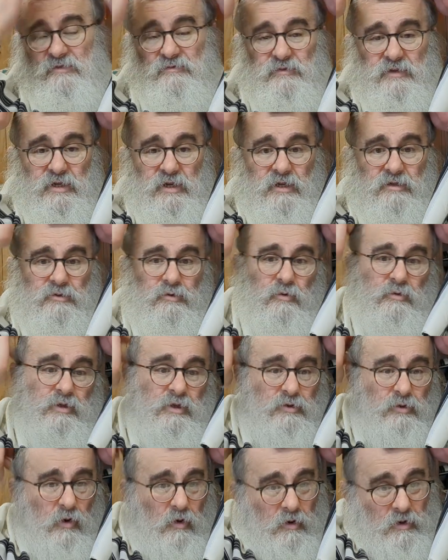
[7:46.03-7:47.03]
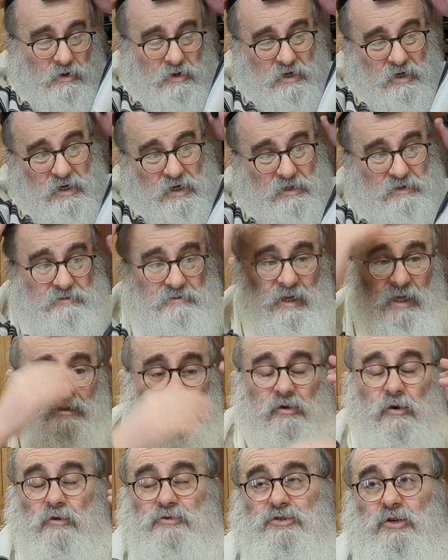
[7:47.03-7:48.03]
over here through the door,
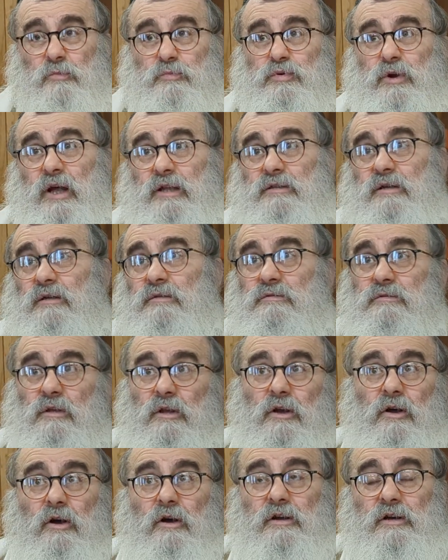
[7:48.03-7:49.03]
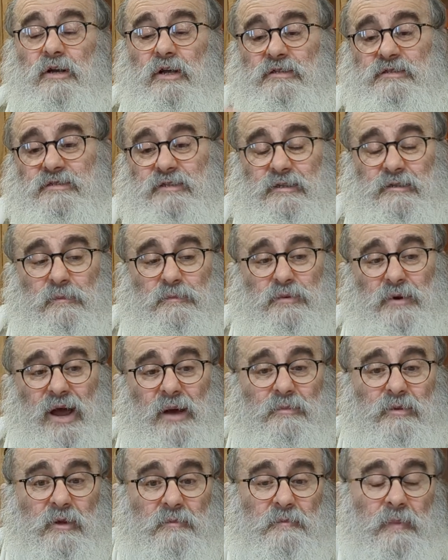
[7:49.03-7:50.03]
non-kosher product. L'choira, it's not a
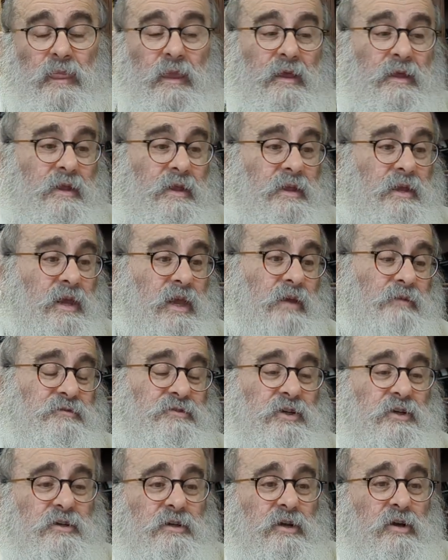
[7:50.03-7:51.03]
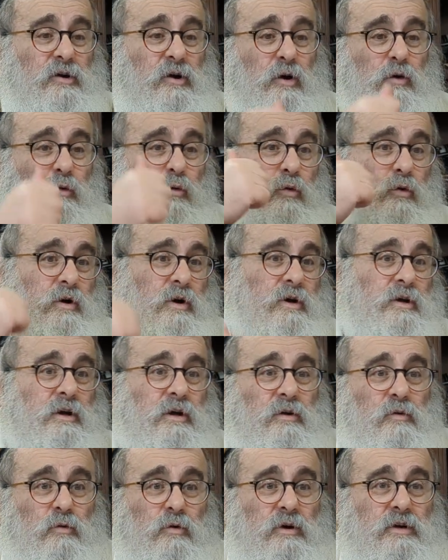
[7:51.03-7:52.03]
problem. If she's going to go work
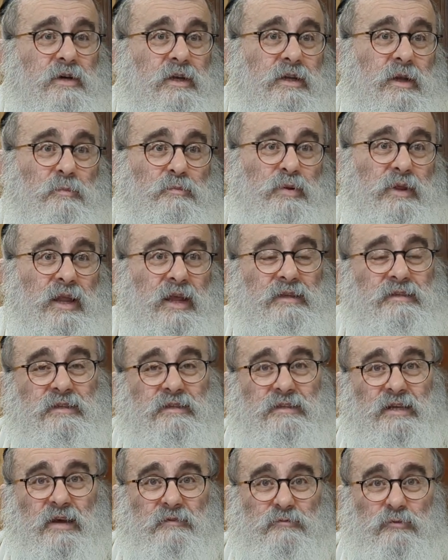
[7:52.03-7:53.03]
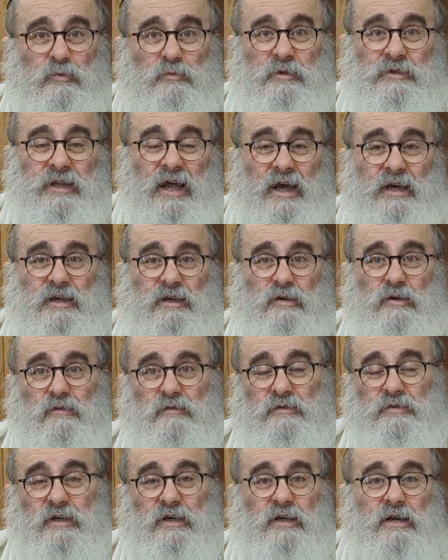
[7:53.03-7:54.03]
uh, work in a plant that they have to manakir
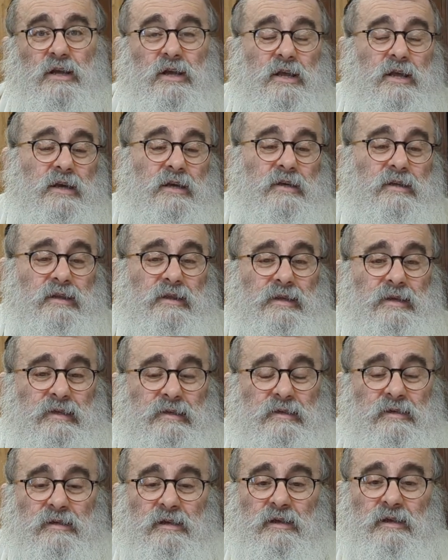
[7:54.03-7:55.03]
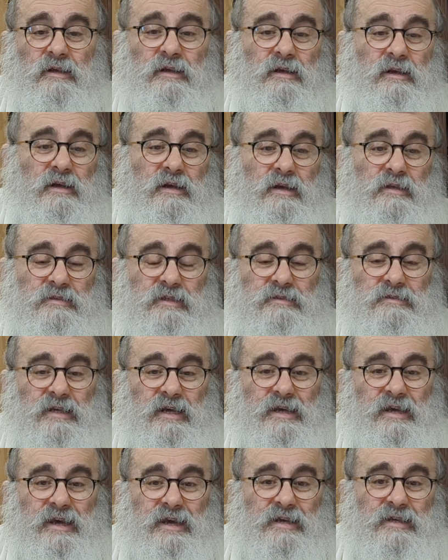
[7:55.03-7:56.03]
over there, clean uh, the,
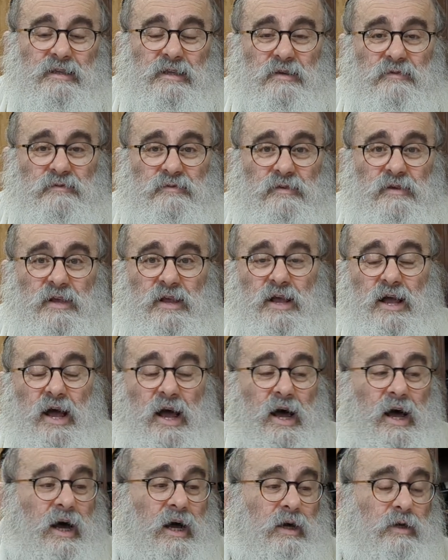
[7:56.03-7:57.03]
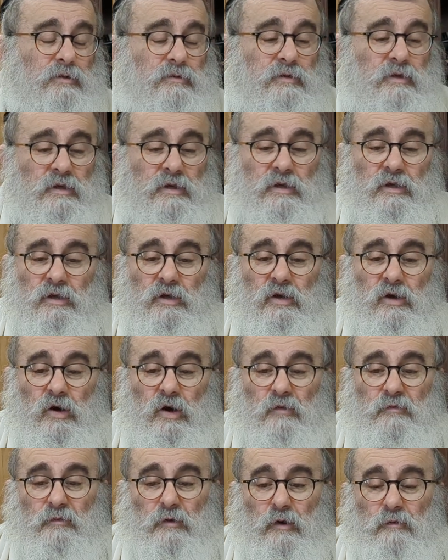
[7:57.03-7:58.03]
the out
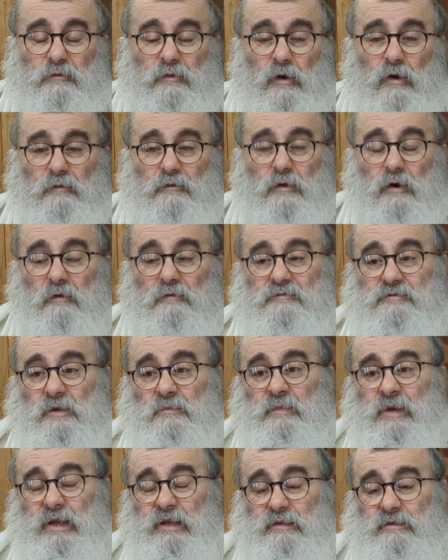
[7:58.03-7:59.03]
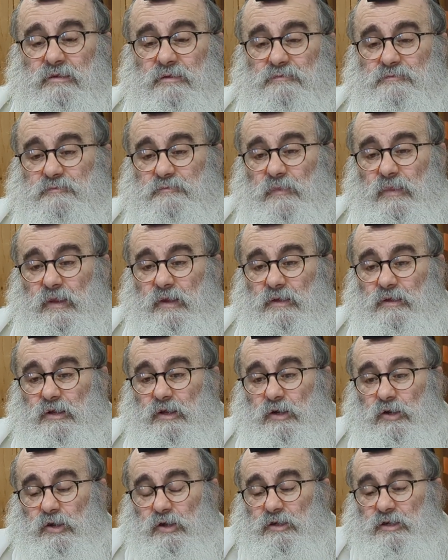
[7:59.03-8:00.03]
of, of, of, of the meat,
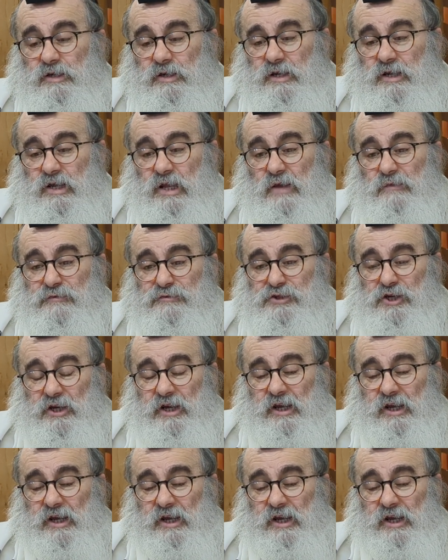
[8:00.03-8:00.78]
l'choira, if she